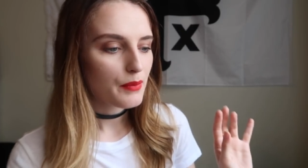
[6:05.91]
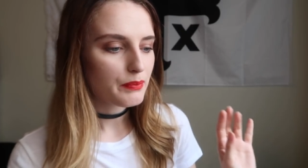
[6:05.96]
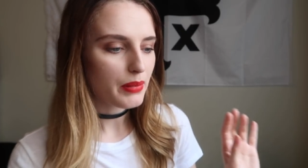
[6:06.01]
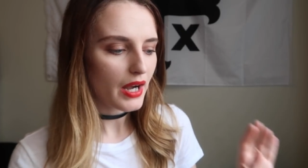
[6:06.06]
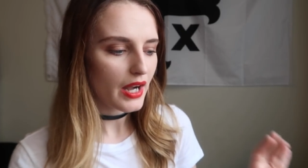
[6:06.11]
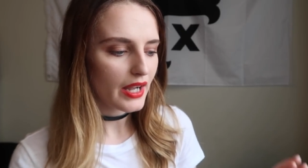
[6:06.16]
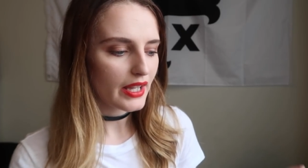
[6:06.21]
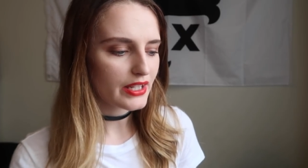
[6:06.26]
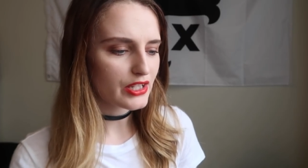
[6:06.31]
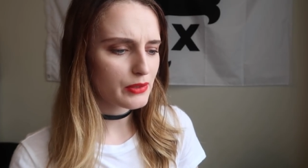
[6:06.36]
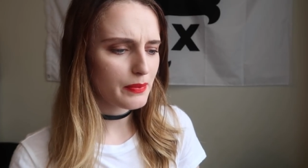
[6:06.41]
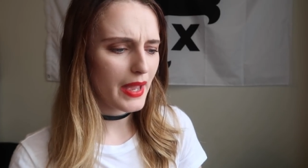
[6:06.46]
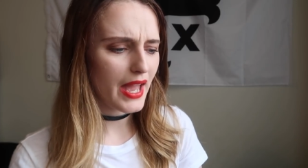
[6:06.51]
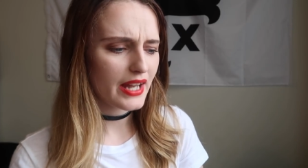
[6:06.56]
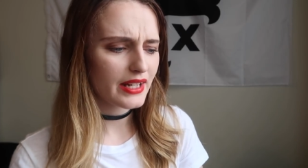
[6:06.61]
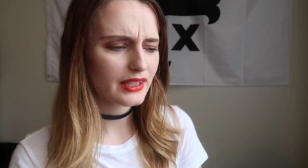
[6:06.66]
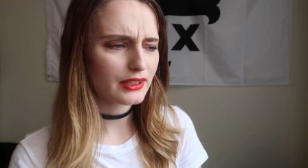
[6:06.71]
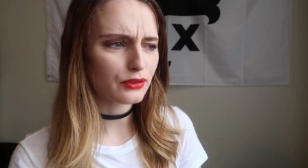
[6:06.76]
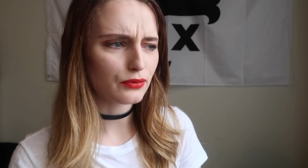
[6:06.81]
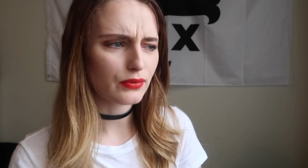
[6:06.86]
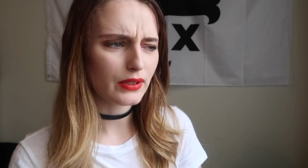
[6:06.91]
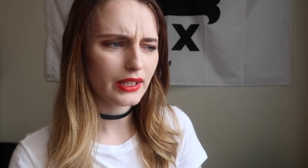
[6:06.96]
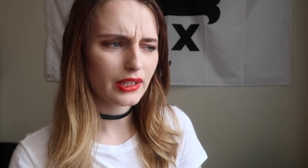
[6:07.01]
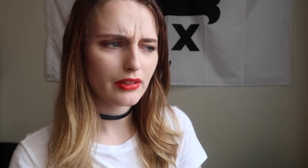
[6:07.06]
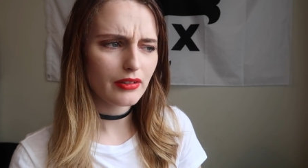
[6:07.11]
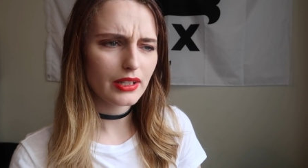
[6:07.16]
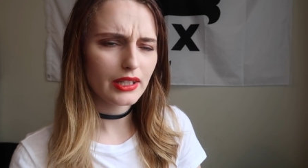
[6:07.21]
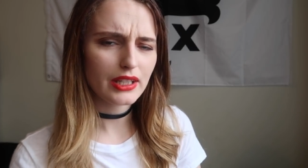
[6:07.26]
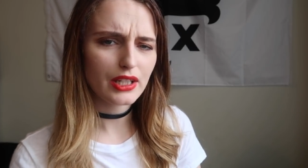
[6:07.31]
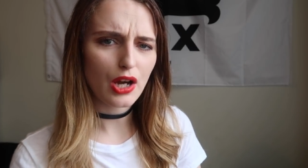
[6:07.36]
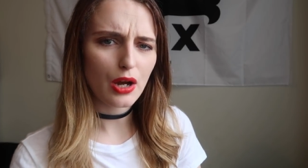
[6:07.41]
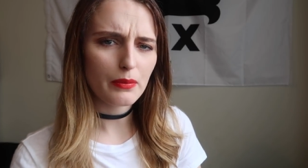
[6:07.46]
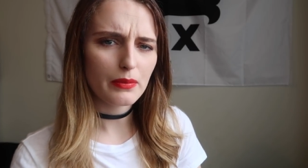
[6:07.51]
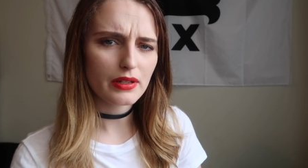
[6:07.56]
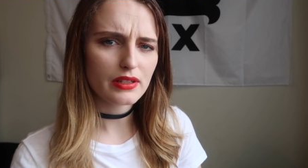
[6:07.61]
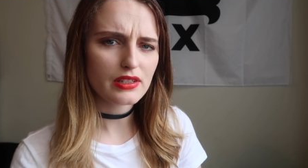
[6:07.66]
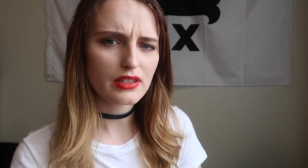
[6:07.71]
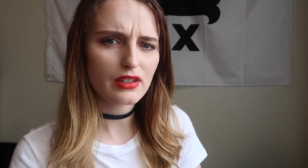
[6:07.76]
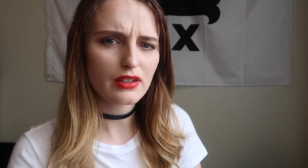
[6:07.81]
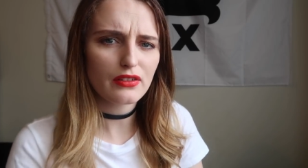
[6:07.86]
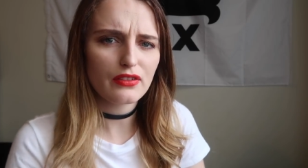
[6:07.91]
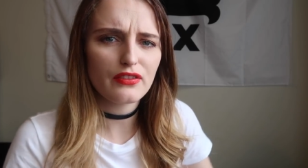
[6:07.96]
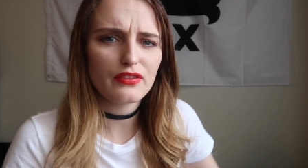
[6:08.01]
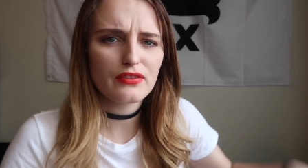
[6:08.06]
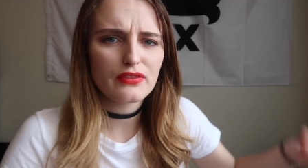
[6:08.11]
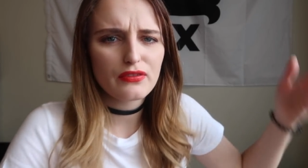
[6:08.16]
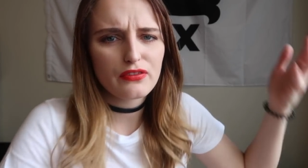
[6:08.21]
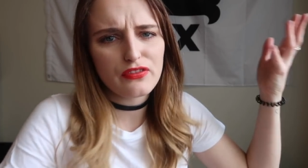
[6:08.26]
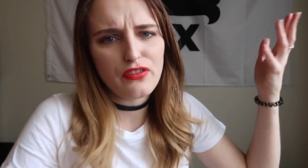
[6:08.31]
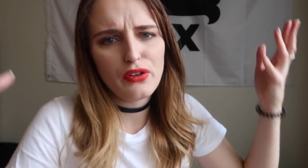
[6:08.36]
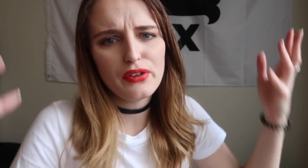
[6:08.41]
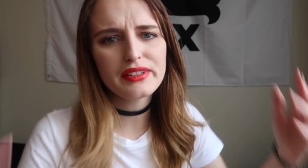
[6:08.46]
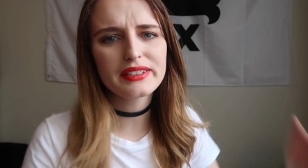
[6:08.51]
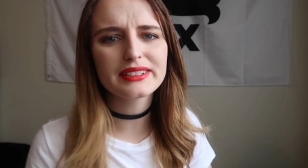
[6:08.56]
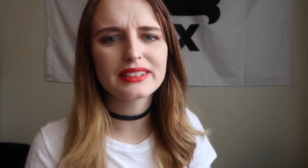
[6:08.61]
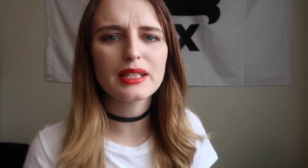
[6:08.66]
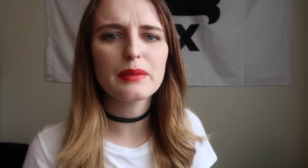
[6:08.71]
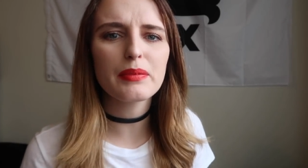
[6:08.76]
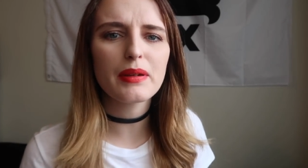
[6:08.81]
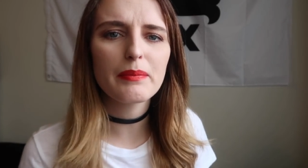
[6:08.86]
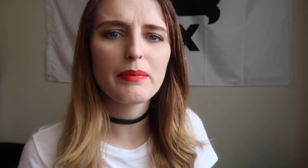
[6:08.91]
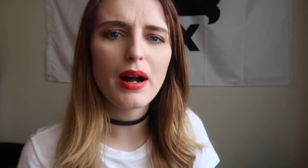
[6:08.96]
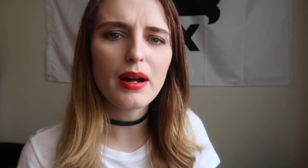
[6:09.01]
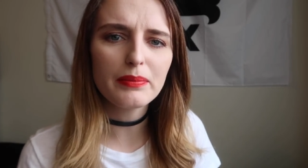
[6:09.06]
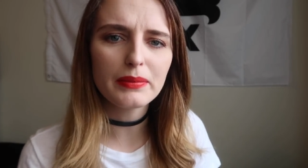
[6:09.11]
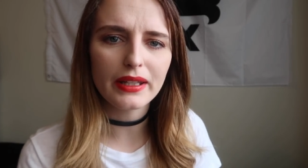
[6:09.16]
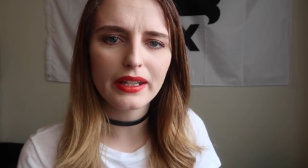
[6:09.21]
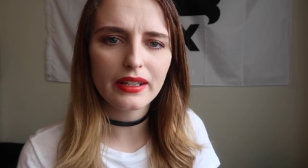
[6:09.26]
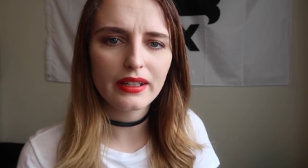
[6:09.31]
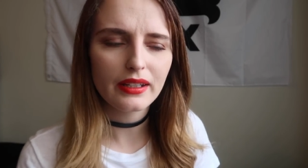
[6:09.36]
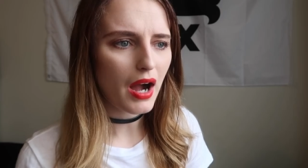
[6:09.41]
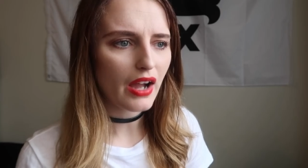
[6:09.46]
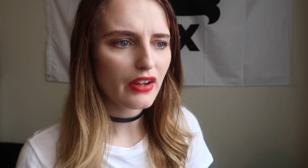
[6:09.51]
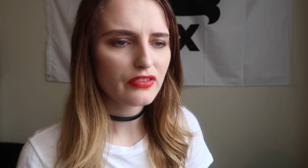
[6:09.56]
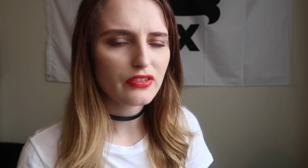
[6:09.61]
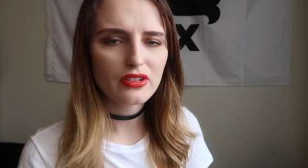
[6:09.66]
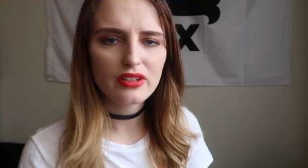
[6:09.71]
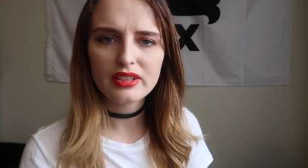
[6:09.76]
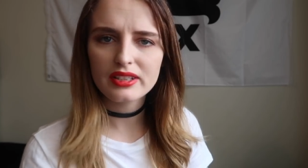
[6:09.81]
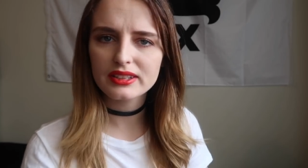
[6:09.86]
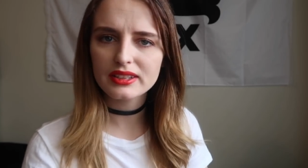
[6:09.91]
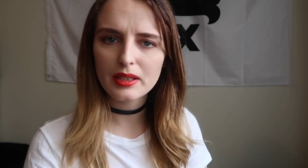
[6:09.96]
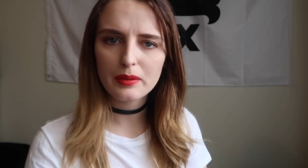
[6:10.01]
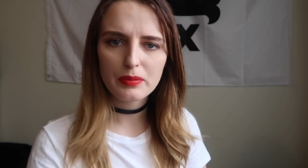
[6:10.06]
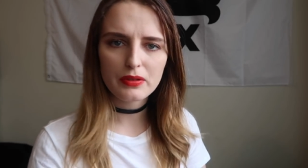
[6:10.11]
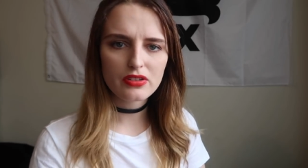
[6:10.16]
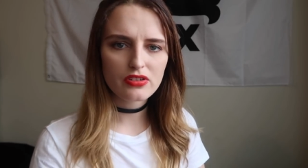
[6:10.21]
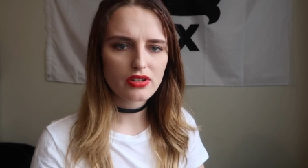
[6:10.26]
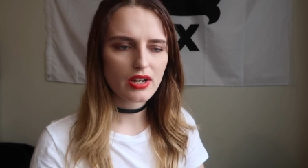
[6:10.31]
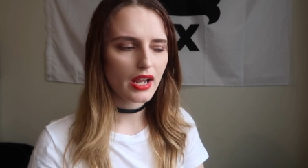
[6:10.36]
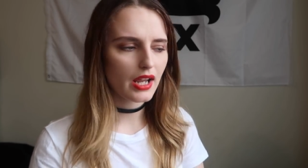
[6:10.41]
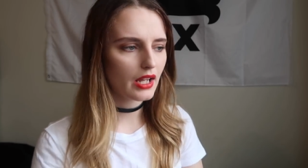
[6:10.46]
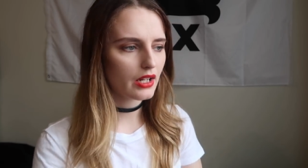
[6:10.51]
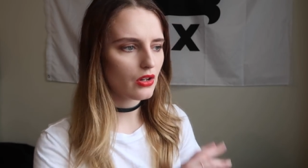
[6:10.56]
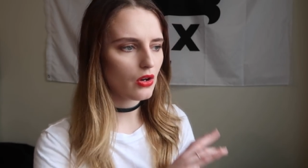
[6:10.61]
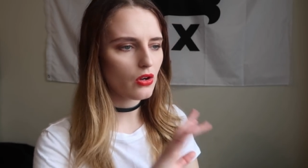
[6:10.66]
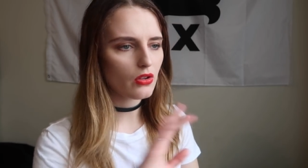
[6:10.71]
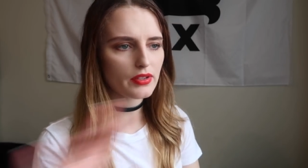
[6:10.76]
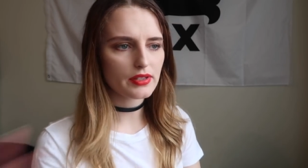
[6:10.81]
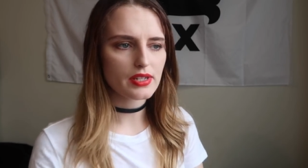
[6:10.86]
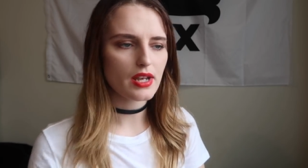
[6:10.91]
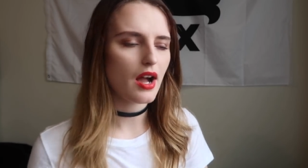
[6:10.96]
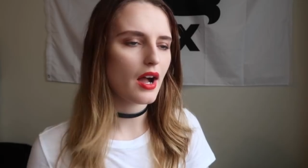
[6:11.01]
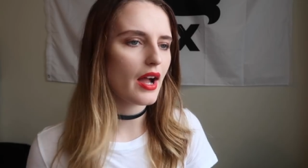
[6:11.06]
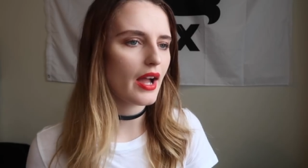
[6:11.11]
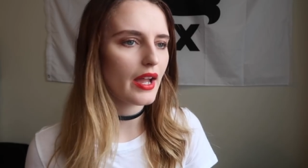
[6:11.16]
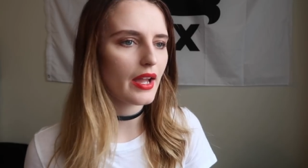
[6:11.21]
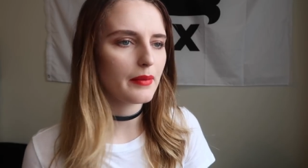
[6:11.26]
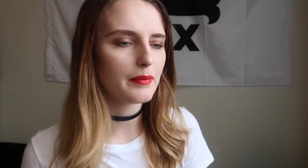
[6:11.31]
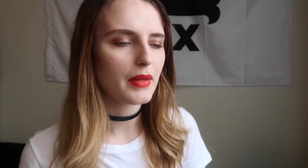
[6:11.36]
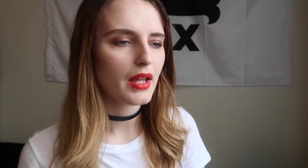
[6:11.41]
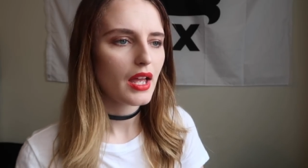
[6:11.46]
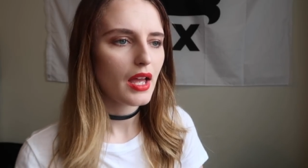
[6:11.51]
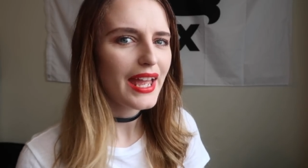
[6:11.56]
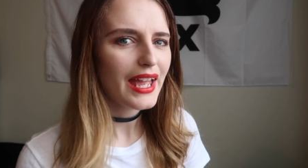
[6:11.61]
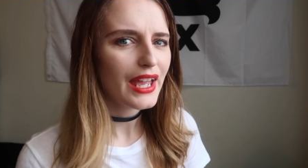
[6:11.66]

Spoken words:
But in Japan, it's really, really common to fall asleep in public. I've fallen asleep on the train all the time.